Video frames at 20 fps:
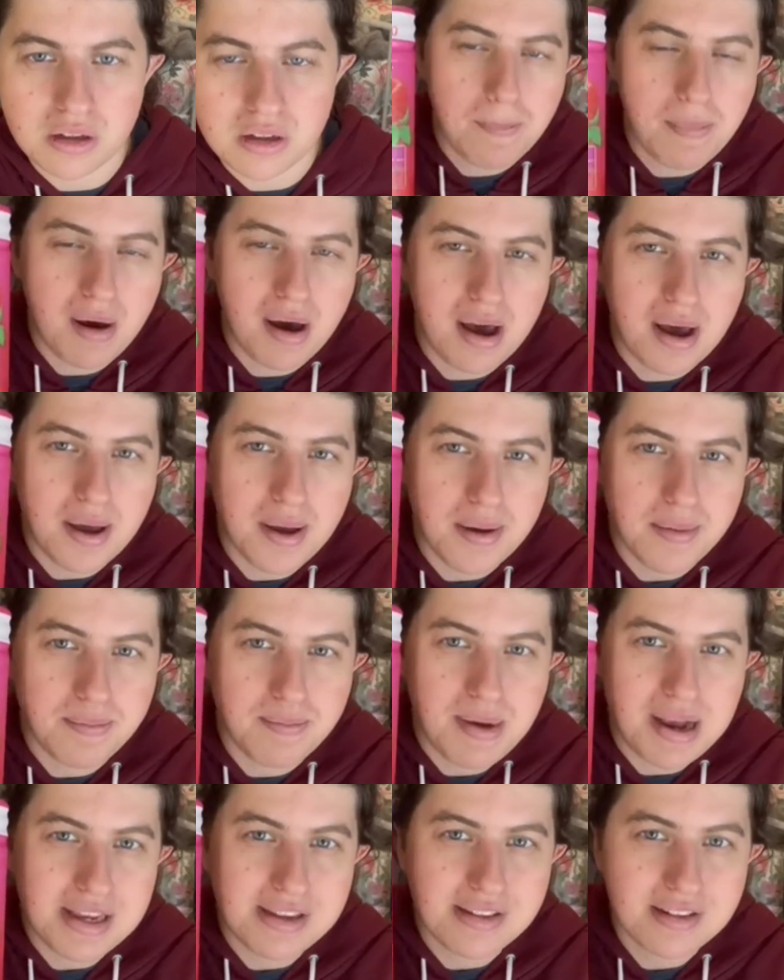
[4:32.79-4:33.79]
But
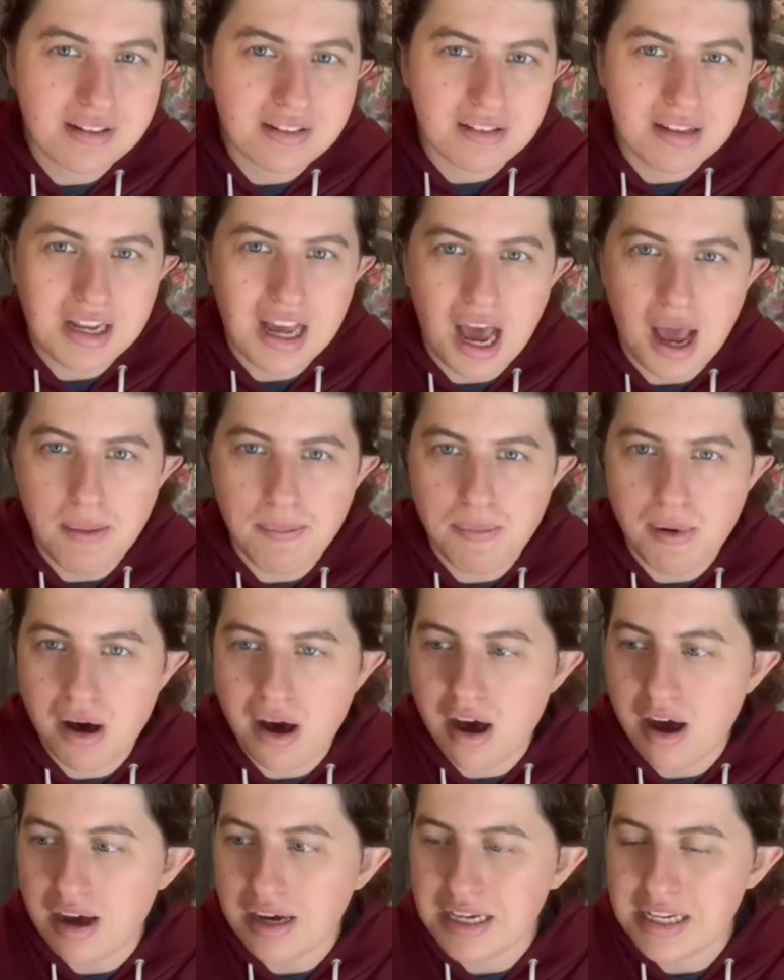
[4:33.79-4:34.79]
basically, I
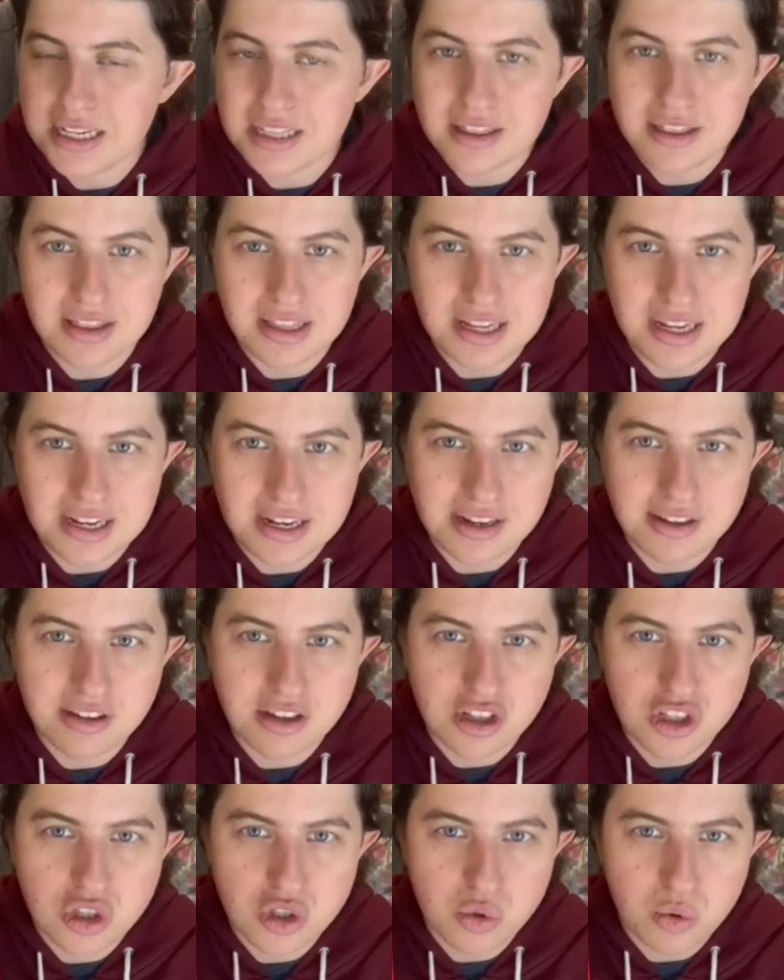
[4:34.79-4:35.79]
bought this
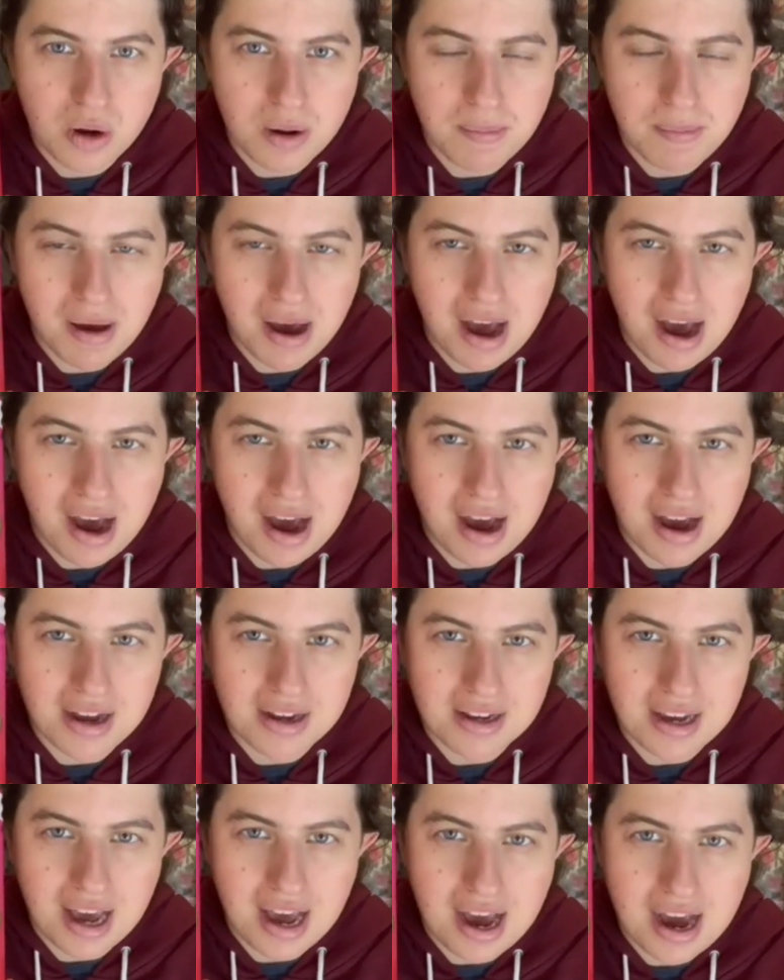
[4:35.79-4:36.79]
twin
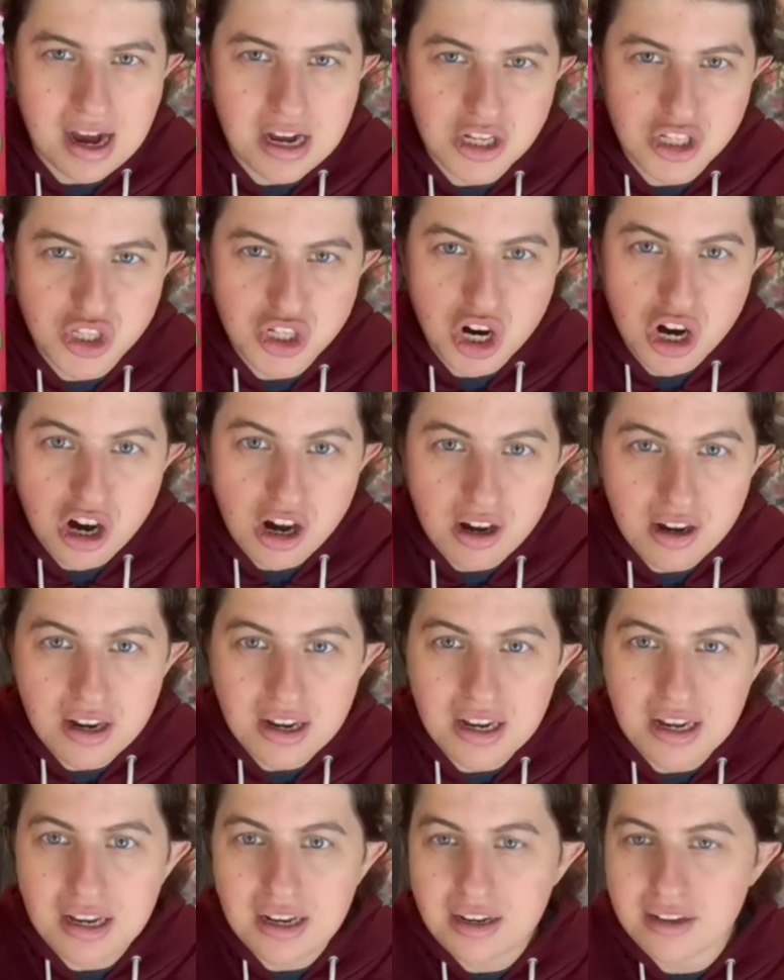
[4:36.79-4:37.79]
pack at
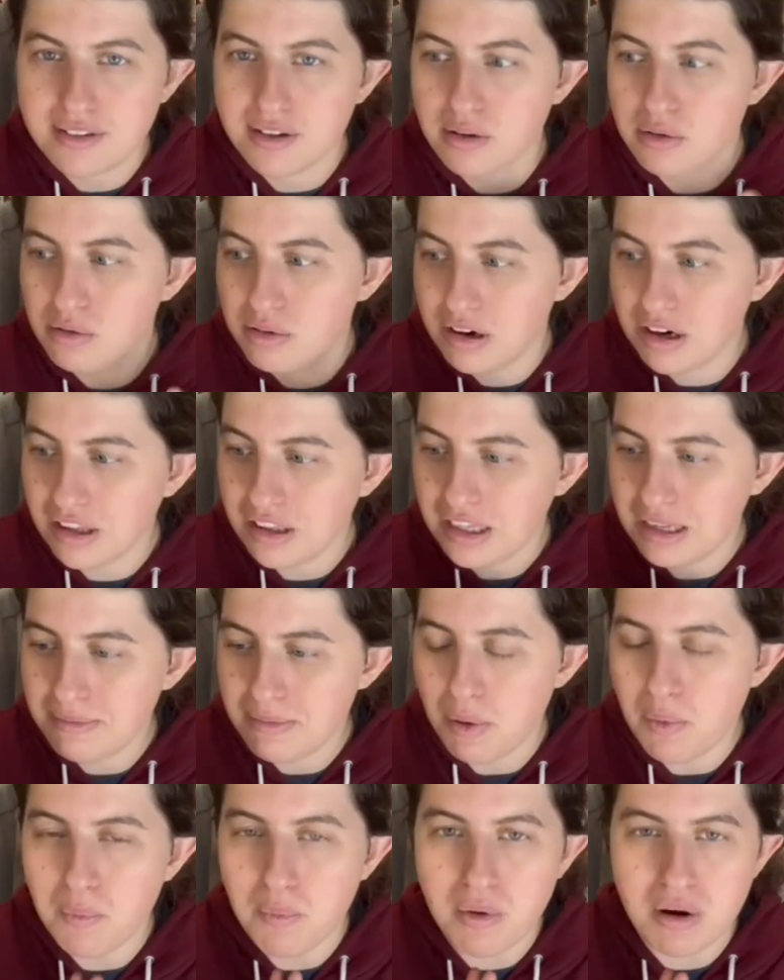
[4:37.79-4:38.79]
Target because I've really
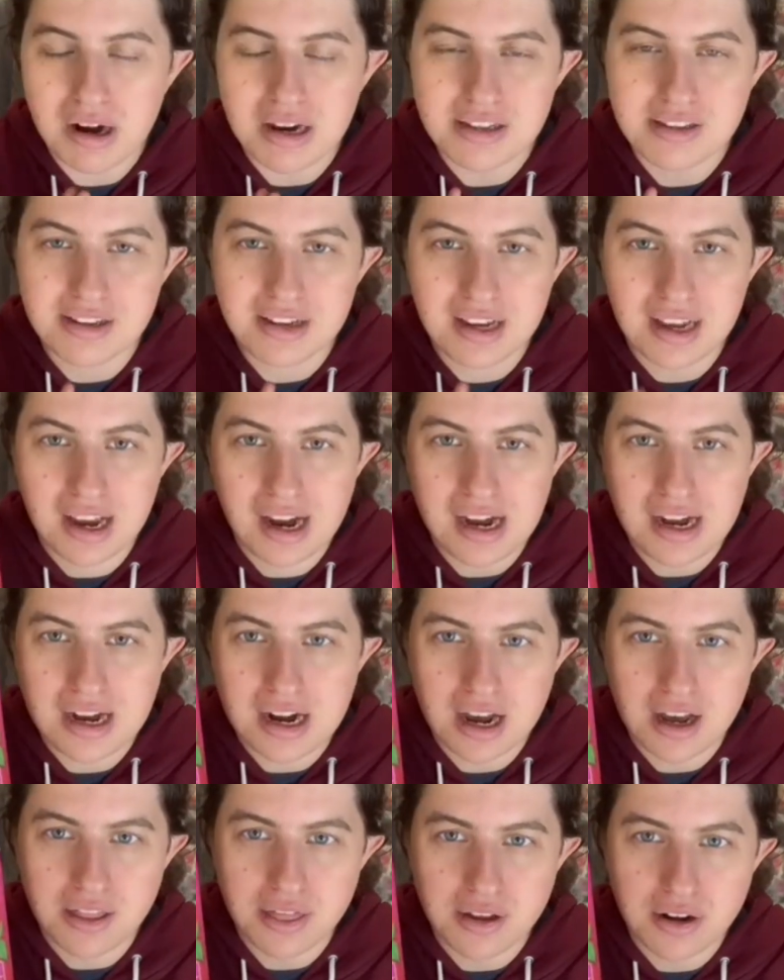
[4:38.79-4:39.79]
been wanting to get
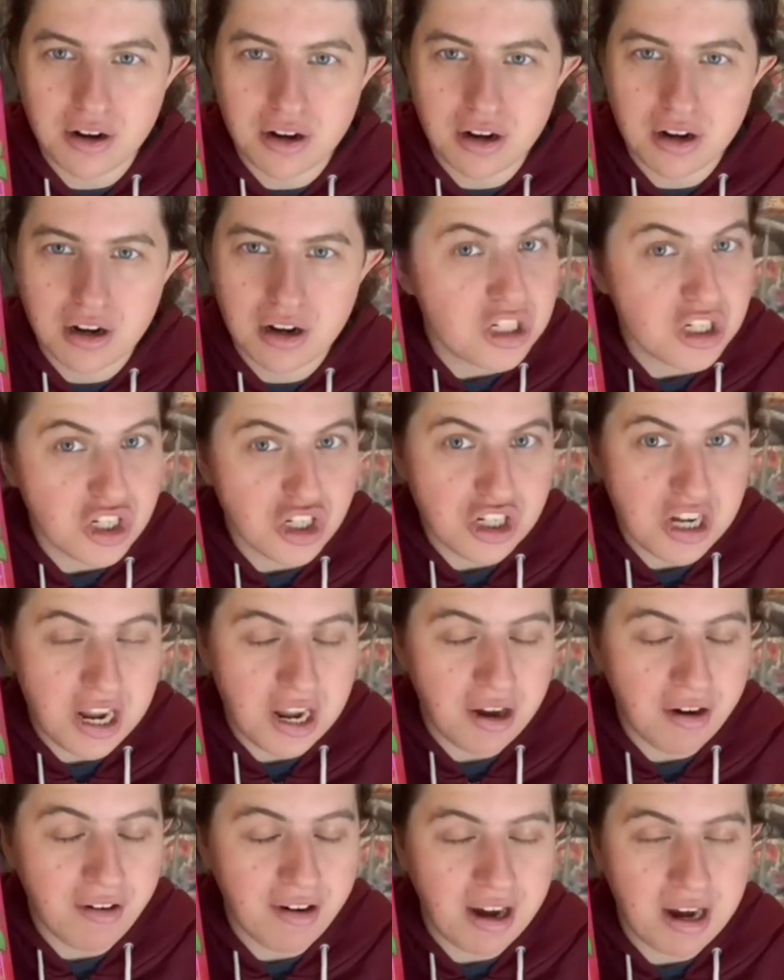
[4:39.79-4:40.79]
another
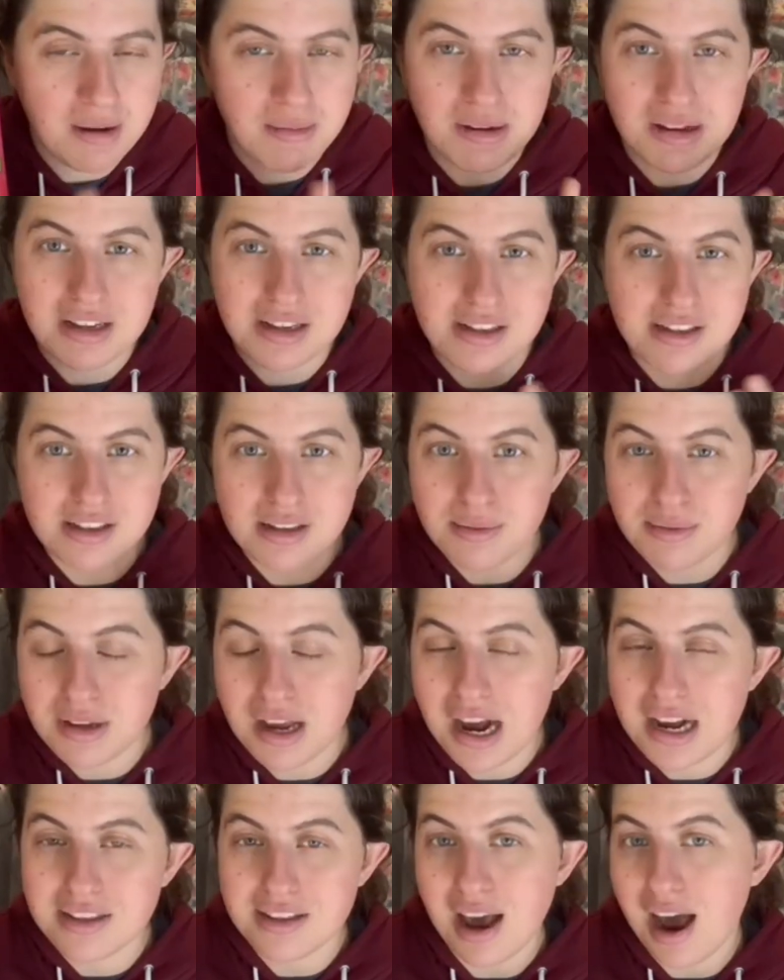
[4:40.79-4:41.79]
shaving cream, because
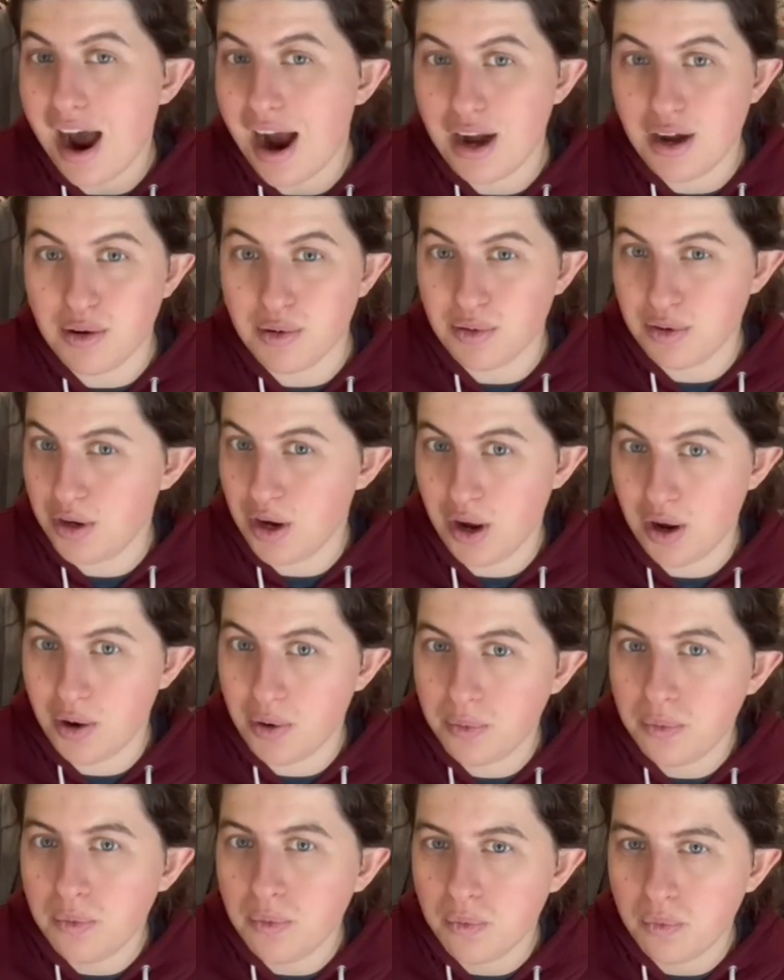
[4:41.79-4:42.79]
sometimes I don't know